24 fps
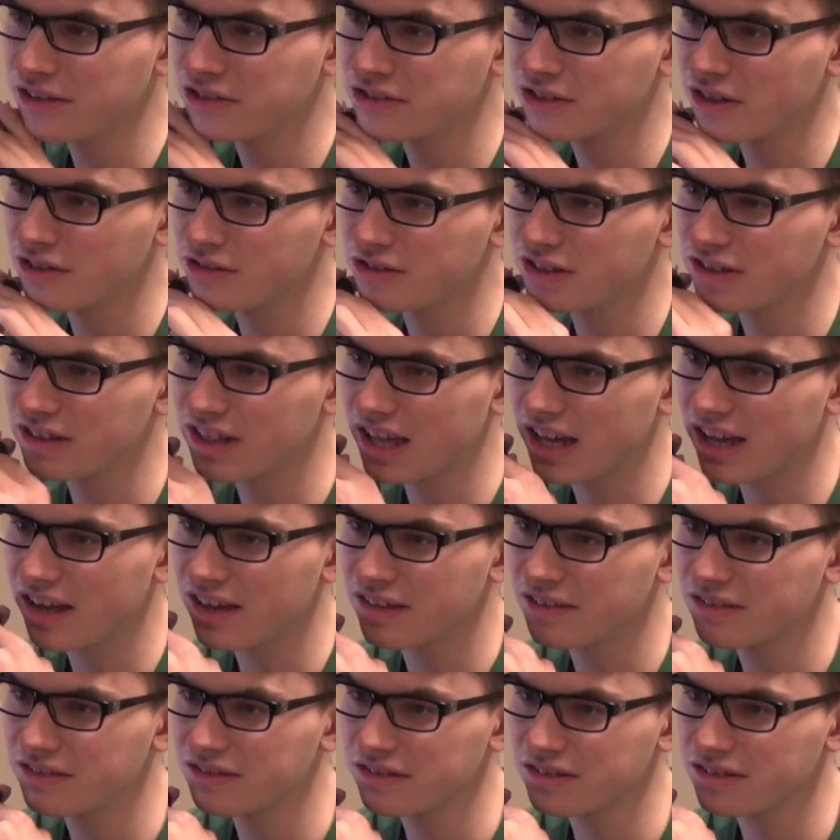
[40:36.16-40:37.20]
I showed you
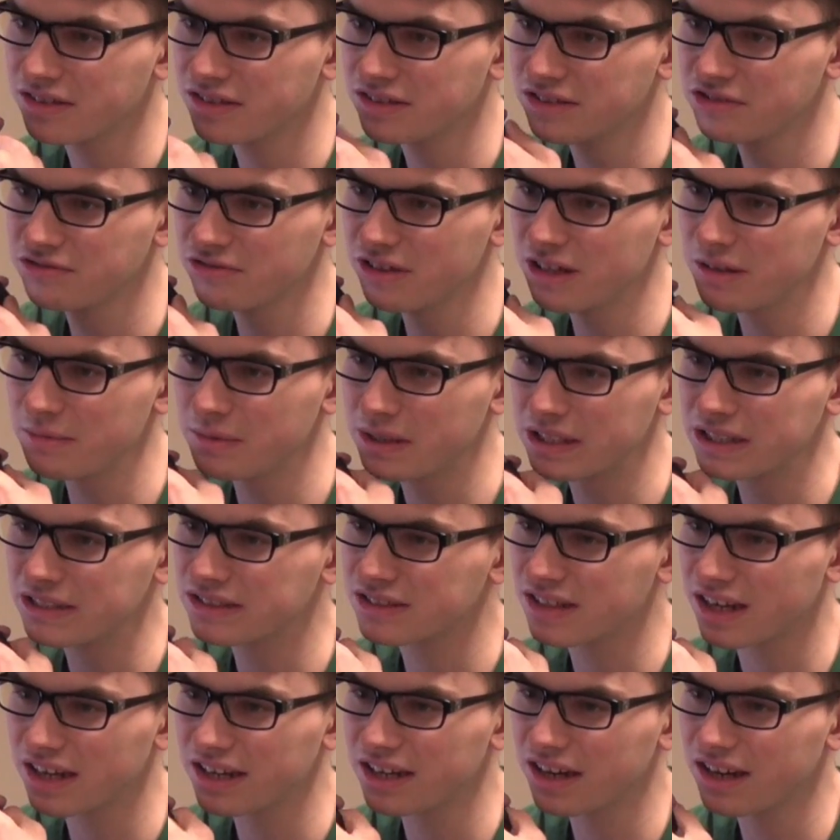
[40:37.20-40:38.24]
that streaming
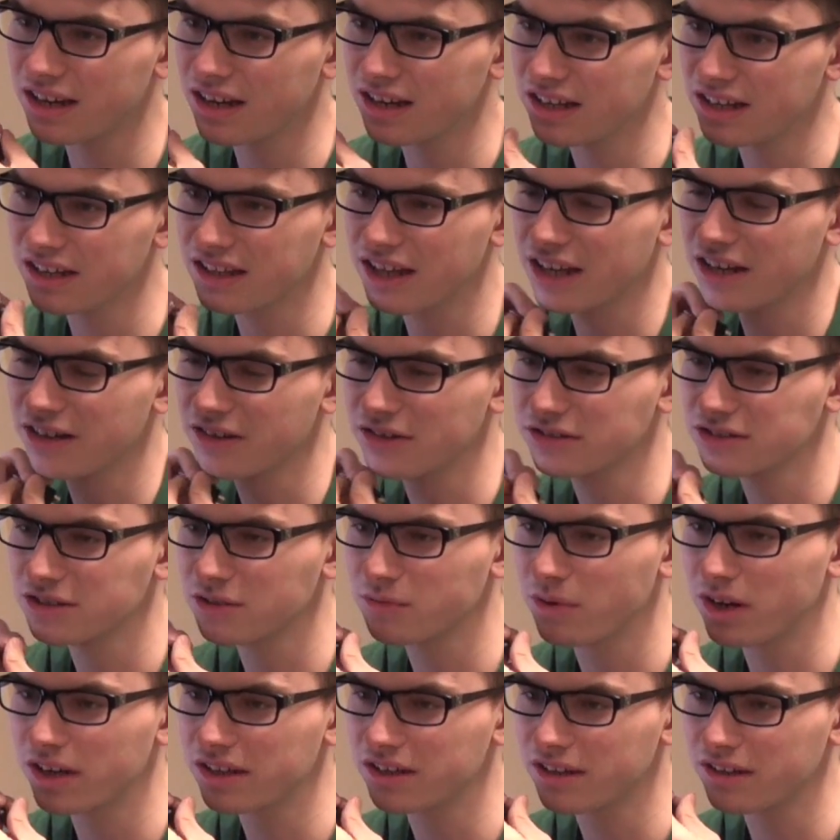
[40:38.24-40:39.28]
site earlier. That looks
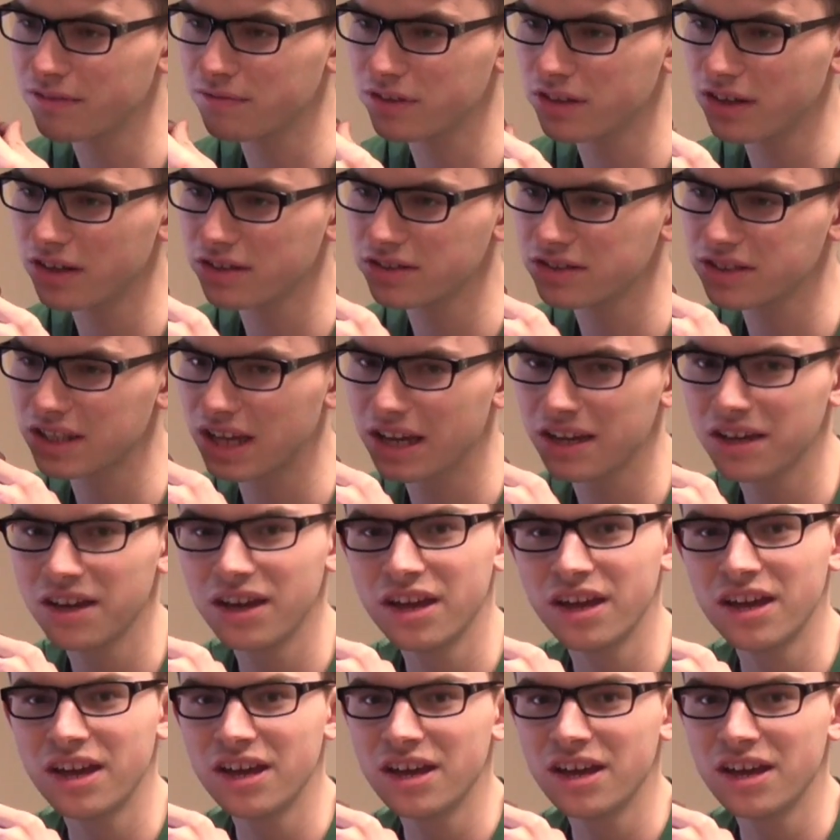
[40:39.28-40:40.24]
quite good for those that.